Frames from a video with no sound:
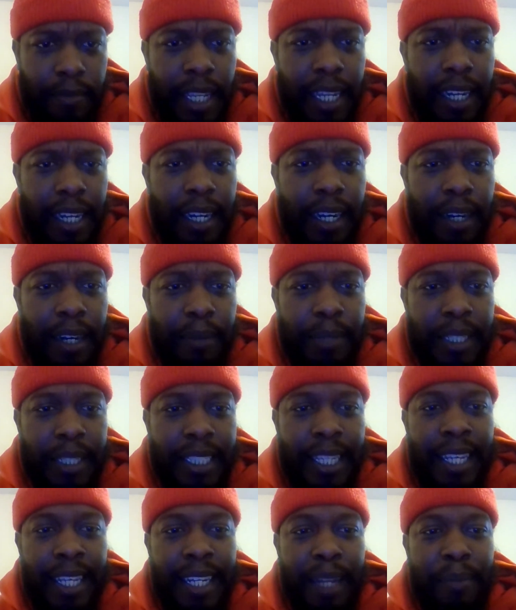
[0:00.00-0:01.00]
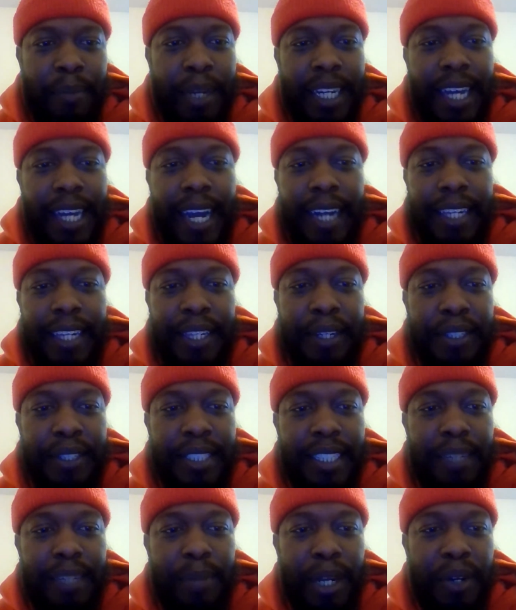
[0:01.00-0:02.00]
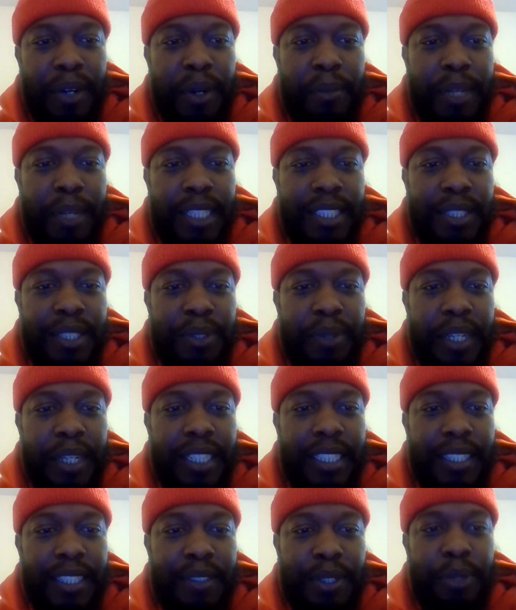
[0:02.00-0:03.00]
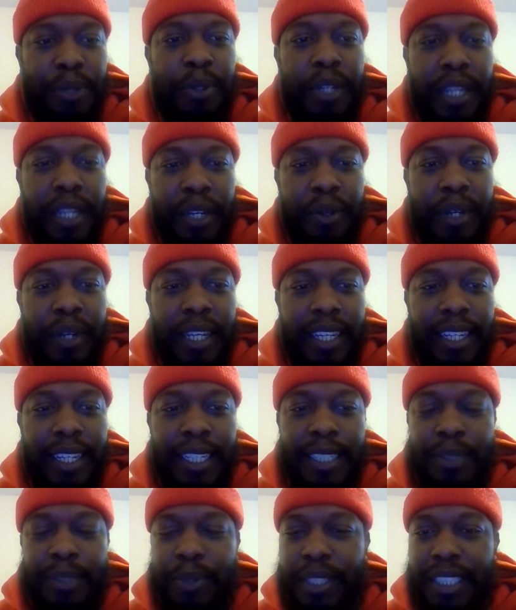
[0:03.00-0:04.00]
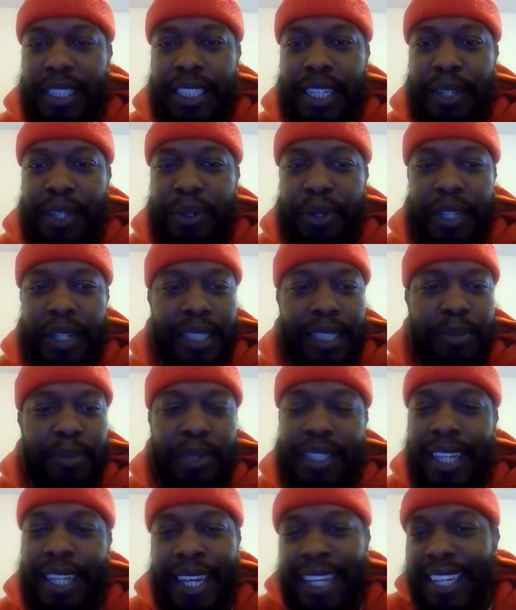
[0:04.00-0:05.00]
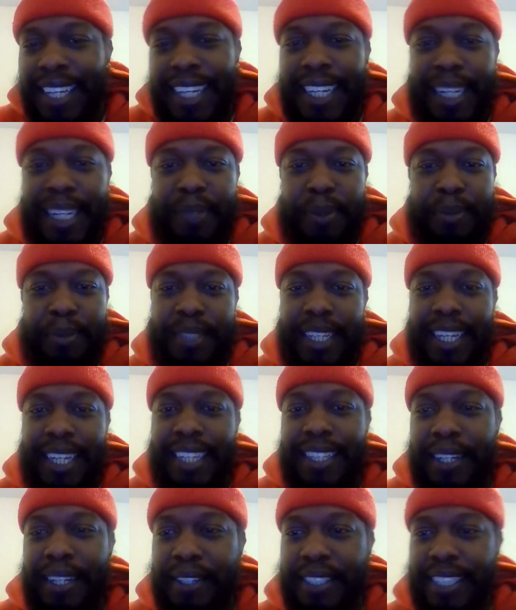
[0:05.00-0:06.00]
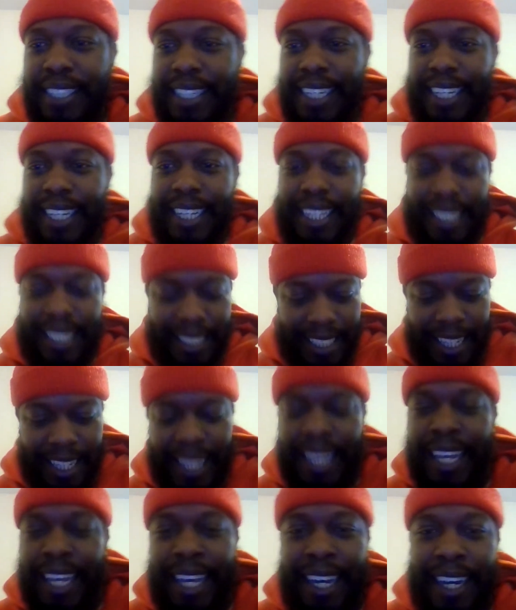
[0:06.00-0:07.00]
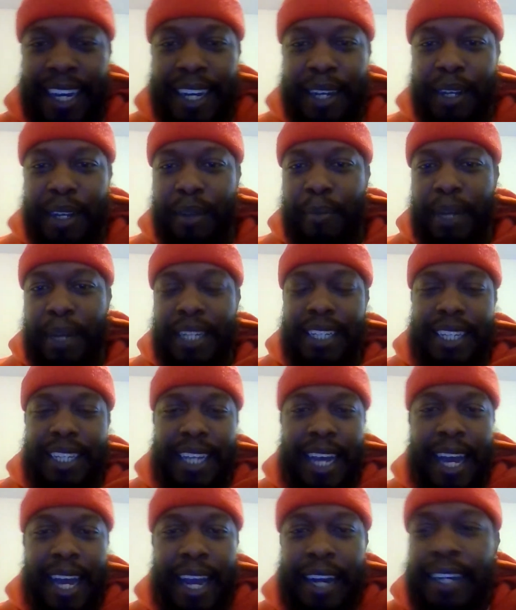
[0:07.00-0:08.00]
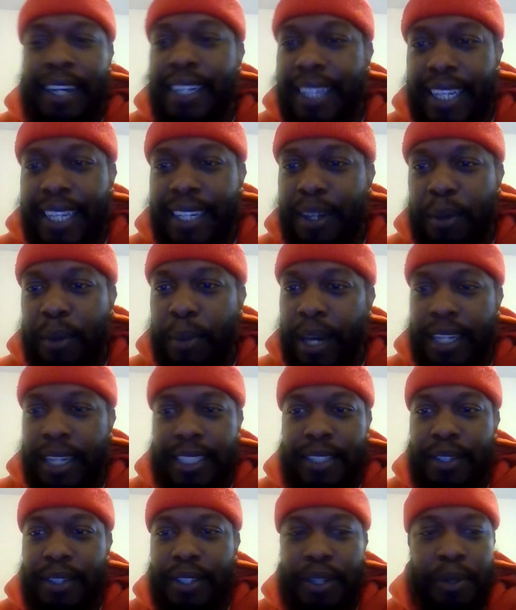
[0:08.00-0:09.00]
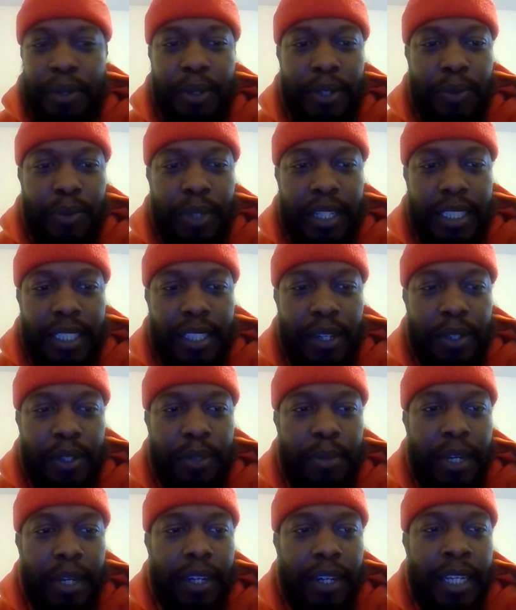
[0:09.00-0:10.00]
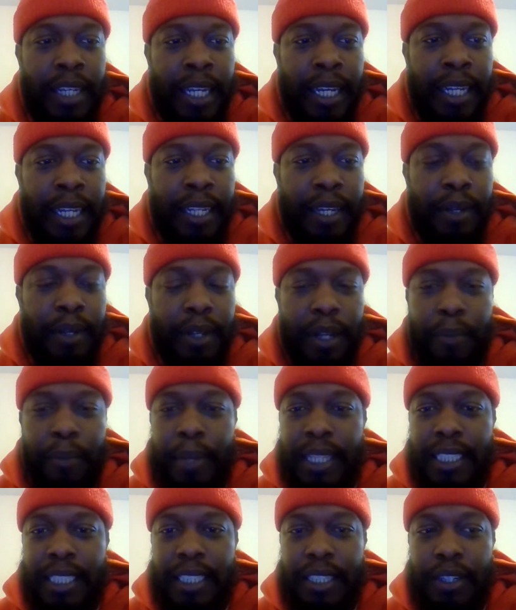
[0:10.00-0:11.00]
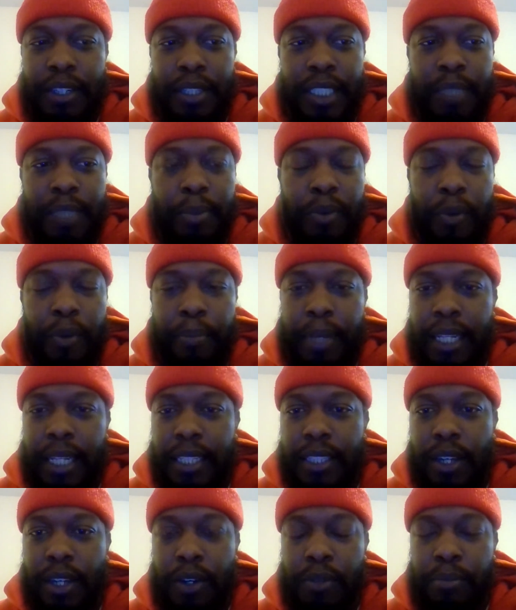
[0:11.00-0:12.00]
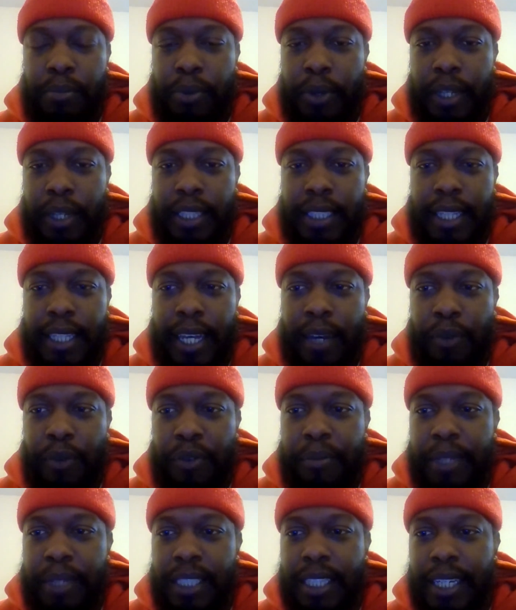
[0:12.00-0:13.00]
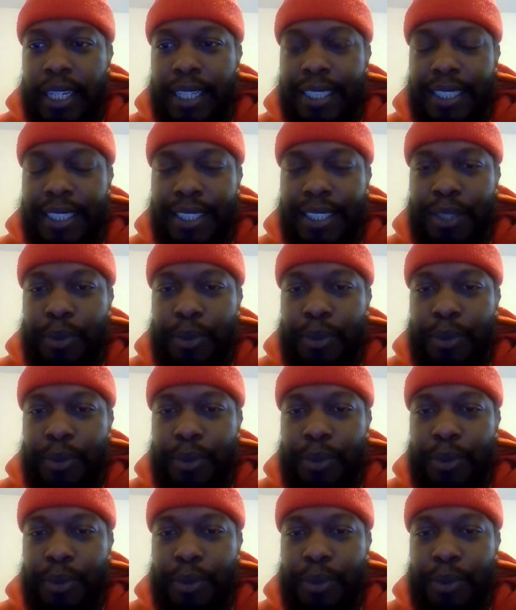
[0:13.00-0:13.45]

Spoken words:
Hominy said they're about to hire 13 of my grandma's generation and 2 of their grandkids with shitcoin experts. Yeah, that's what I'm saying. 13 idiots about to get hired, and nobody's going to know what they're talking about. They're basically going to just be repeating talking points that we've been saying since